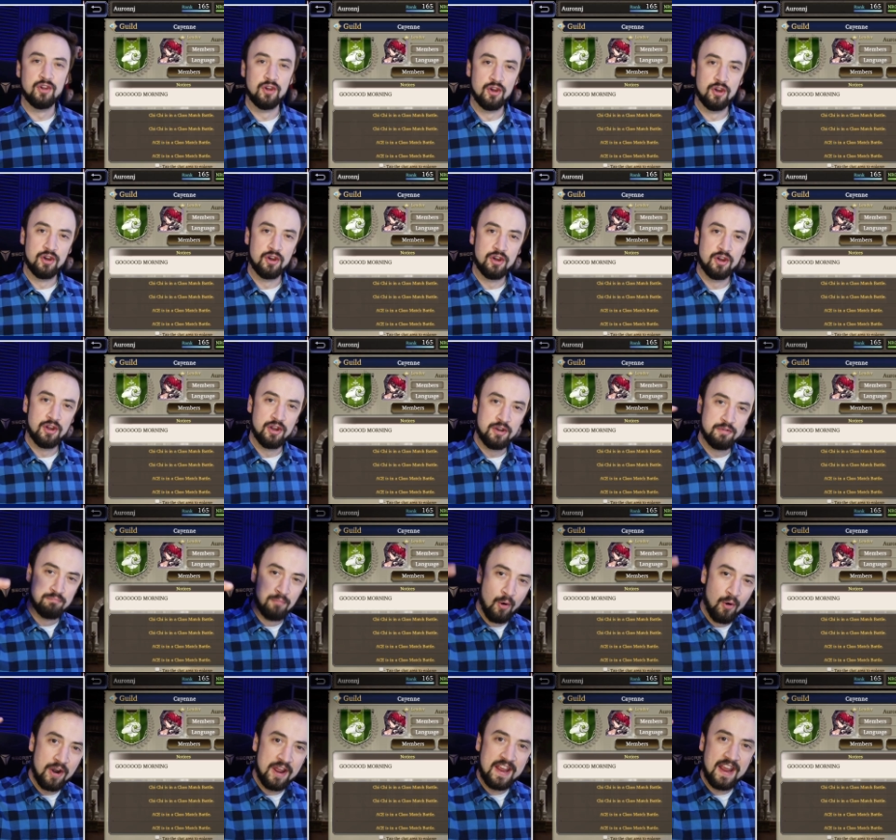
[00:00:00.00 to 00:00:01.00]

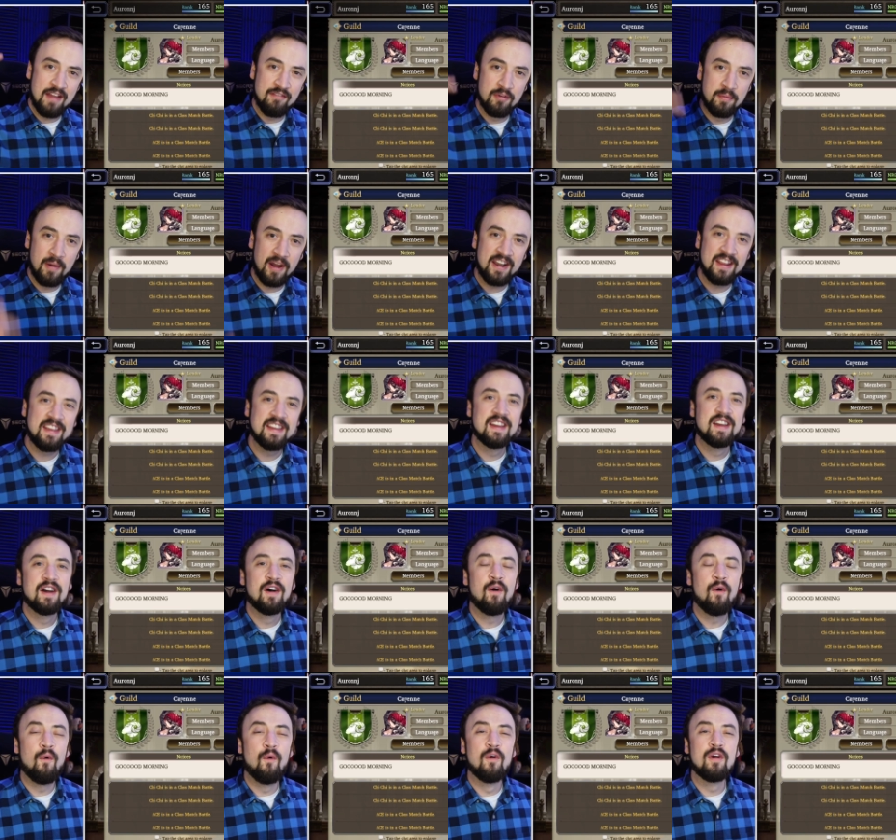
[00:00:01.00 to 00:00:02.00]
Good morning, everybody.
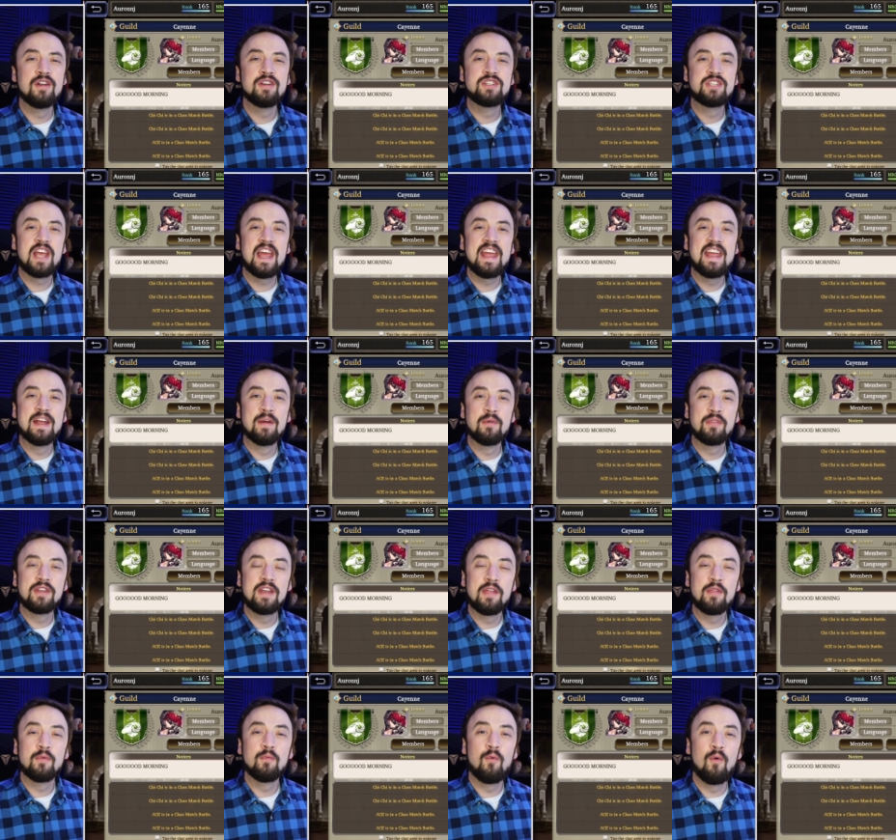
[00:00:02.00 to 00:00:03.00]
Orange Jay here with
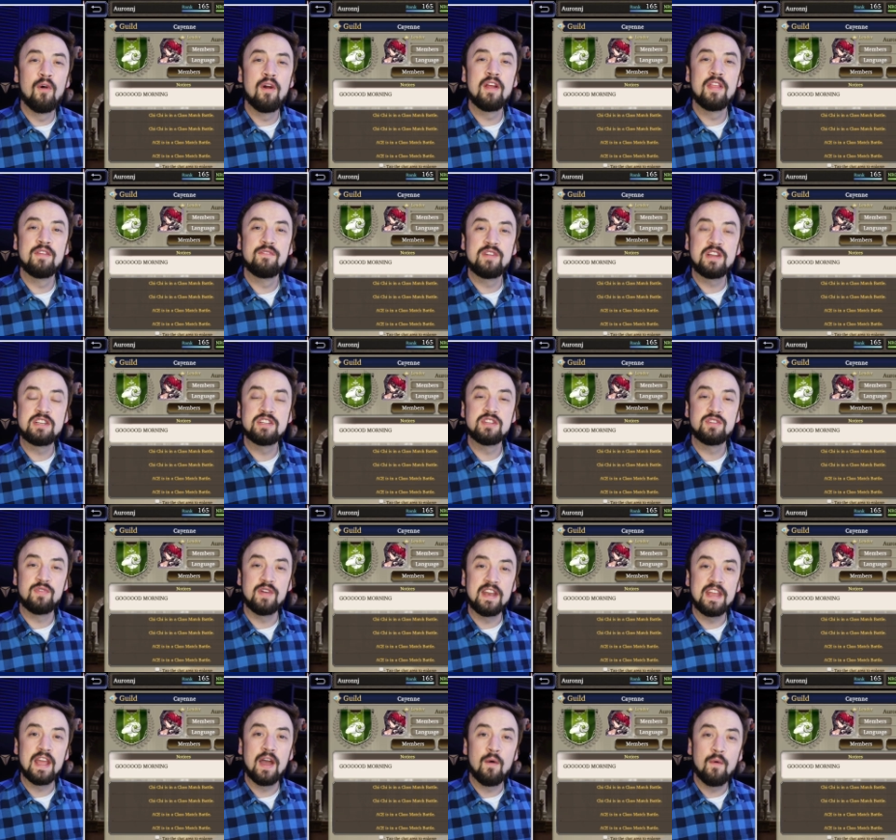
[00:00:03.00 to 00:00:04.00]
another War of the Visions
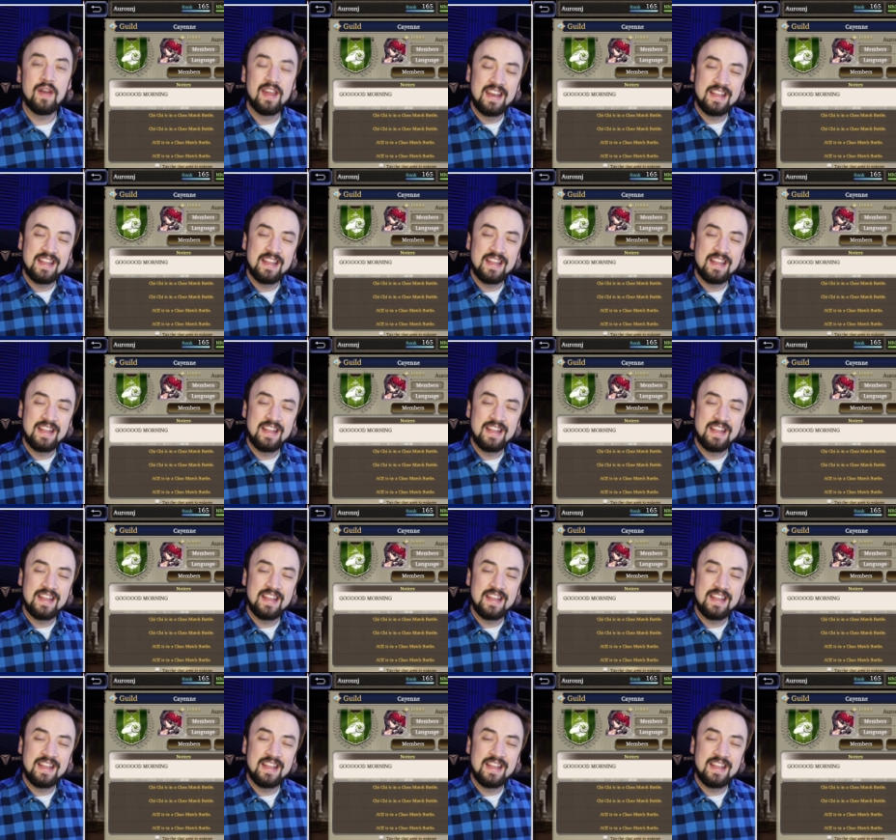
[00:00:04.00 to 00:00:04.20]
video,